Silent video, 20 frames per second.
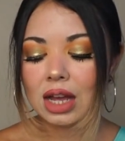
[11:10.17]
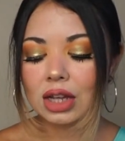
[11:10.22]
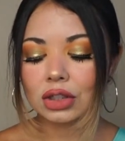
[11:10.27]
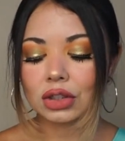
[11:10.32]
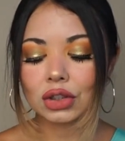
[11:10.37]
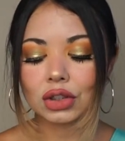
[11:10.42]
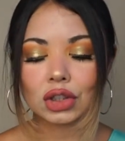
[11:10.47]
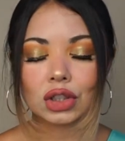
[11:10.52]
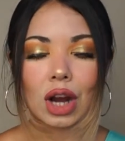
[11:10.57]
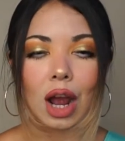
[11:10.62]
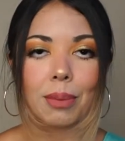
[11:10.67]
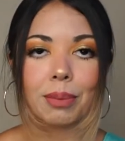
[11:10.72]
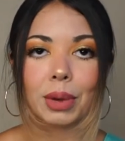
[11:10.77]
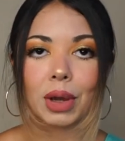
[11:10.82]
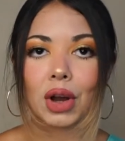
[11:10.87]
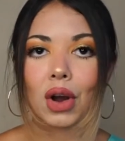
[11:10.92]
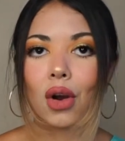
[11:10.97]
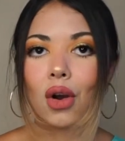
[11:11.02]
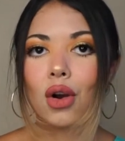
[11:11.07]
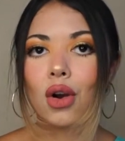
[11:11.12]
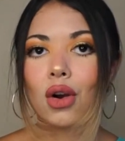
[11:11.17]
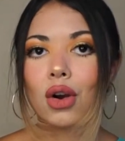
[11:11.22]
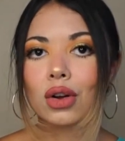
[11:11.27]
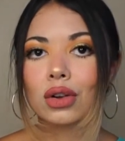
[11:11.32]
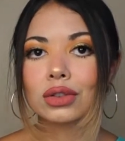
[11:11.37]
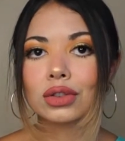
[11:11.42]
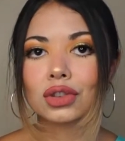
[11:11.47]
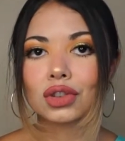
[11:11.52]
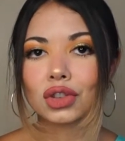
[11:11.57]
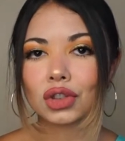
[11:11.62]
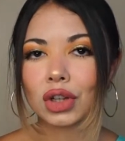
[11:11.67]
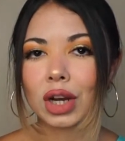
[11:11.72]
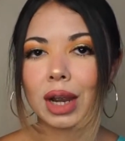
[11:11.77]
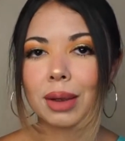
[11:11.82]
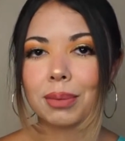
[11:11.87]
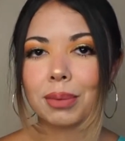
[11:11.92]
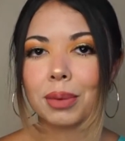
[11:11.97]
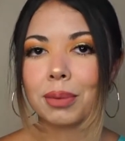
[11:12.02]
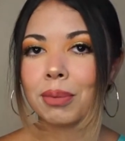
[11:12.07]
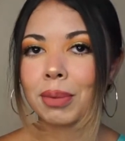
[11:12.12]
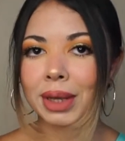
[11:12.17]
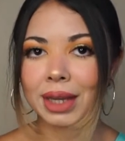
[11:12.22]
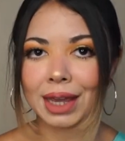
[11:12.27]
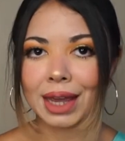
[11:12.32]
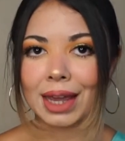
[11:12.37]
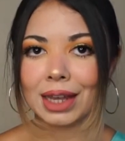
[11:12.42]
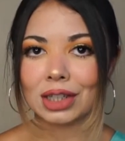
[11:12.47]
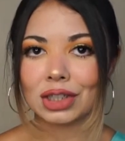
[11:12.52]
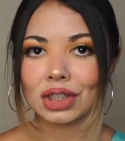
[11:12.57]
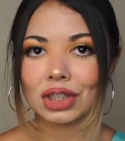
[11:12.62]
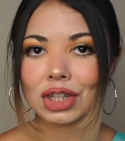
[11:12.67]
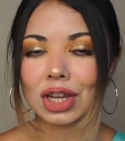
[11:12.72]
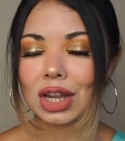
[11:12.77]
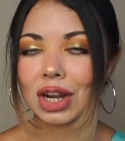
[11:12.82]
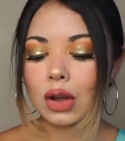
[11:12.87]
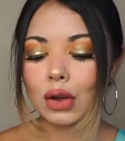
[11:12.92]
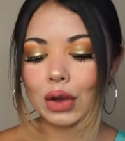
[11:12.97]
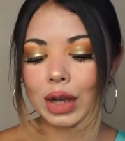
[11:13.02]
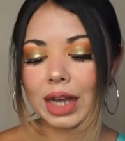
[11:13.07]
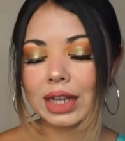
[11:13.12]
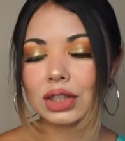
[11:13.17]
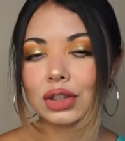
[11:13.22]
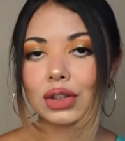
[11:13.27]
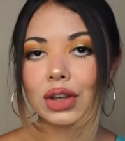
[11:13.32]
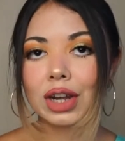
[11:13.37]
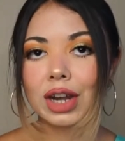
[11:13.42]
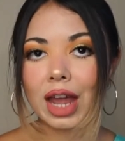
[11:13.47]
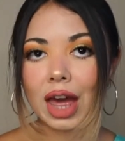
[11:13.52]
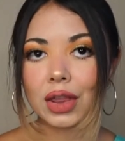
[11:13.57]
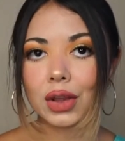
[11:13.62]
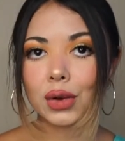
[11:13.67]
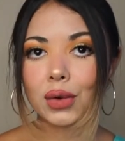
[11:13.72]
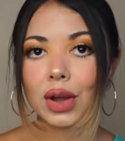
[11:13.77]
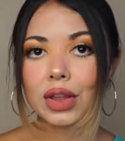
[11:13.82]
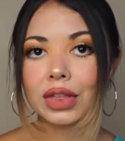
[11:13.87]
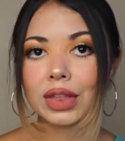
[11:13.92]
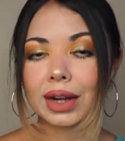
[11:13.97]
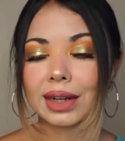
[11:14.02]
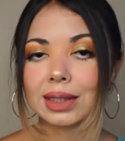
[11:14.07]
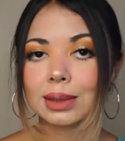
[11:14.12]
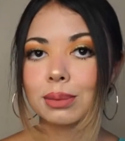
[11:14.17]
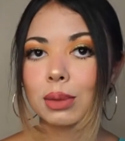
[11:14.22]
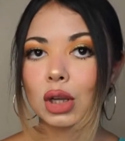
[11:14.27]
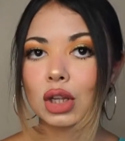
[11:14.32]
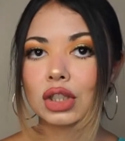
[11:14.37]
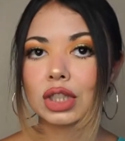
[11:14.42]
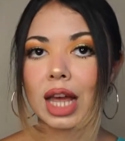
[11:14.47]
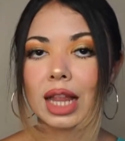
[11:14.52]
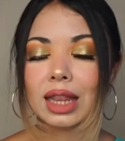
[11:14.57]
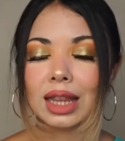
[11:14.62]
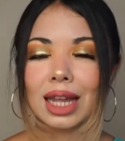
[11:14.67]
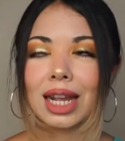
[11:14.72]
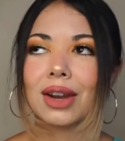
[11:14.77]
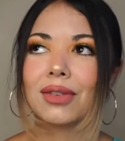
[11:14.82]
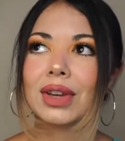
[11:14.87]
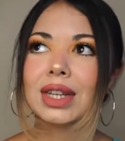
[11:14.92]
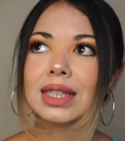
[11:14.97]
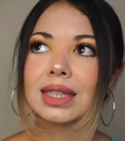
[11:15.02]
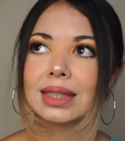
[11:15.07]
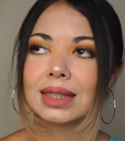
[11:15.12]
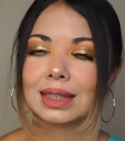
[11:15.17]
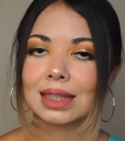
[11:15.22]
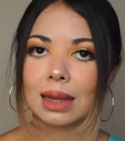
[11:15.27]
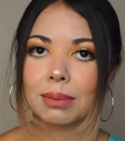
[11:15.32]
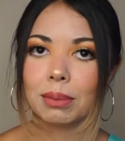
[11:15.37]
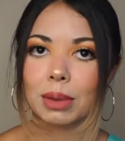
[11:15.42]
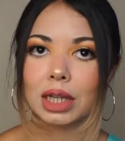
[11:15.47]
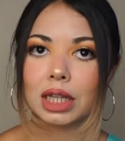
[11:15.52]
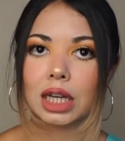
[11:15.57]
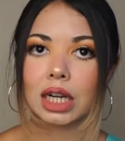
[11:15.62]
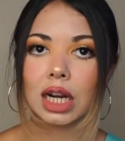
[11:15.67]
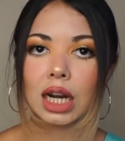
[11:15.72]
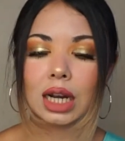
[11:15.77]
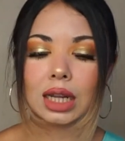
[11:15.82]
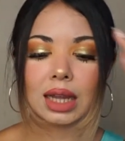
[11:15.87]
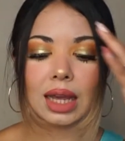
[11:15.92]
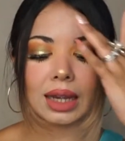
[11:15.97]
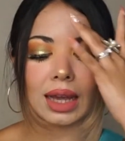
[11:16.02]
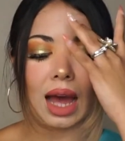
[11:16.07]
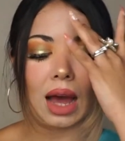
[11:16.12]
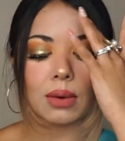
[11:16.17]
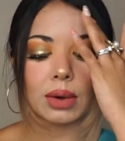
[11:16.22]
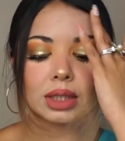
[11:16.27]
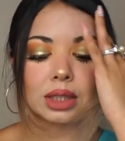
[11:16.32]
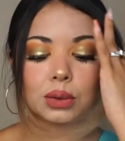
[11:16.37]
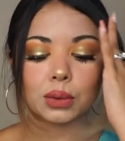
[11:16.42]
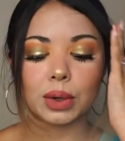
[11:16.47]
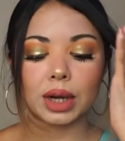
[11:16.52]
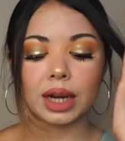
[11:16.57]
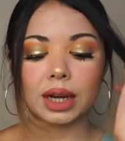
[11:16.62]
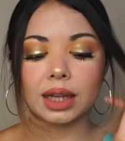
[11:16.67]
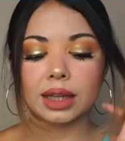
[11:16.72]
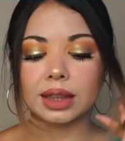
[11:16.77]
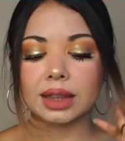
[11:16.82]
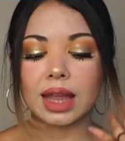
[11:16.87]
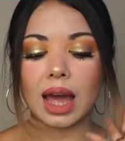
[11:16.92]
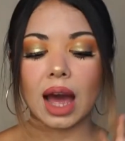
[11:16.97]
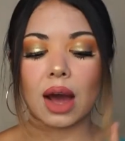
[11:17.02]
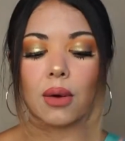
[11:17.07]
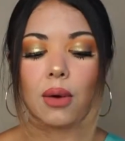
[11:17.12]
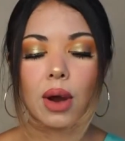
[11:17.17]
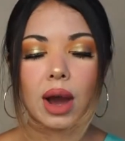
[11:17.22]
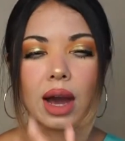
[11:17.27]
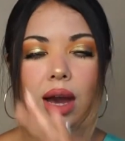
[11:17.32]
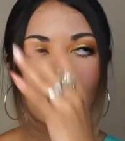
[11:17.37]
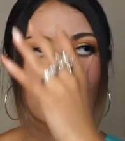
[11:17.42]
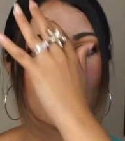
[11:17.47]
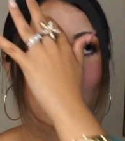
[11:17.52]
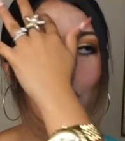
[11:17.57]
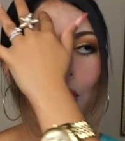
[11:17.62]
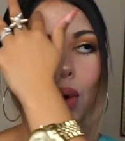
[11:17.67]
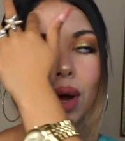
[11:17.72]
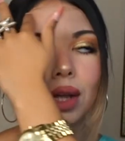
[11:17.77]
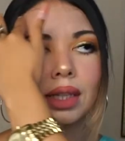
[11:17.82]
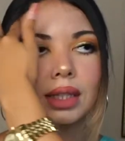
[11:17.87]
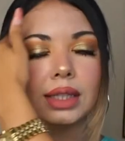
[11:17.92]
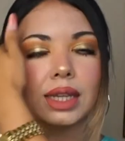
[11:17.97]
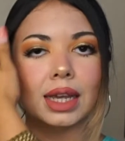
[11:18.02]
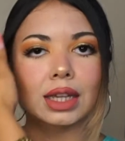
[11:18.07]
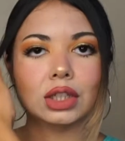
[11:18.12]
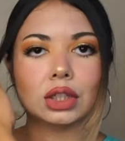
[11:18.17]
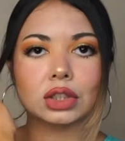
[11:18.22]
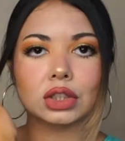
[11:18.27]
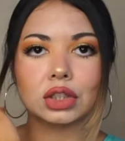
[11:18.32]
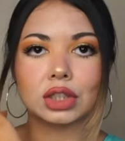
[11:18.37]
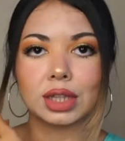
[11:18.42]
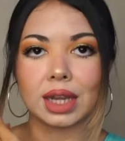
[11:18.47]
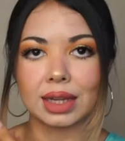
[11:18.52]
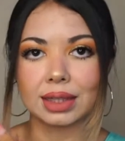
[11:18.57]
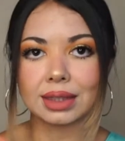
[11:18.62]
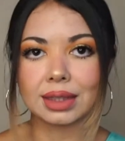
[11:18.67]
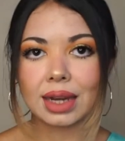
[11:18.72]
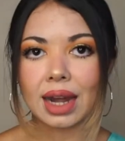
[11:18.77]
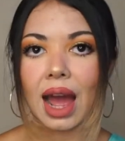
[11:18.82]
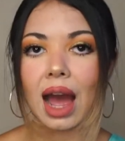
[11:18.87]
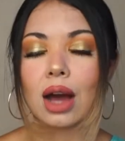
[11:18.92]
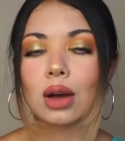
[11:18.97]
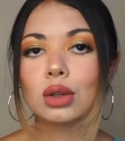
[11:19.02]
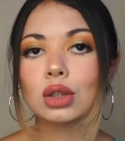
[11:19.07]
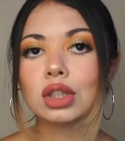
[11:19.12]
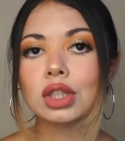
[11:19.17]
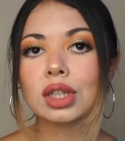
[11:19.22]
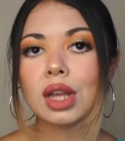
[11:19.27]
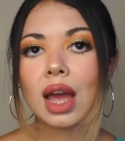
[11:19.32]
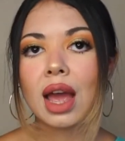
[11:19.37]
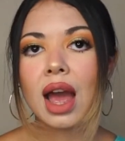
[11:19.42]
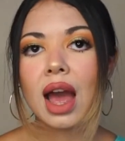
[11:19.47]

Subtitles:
tropical trip vacation. Okay, so another one that smells a little bit similar, like I was wearing that one day just to test it out,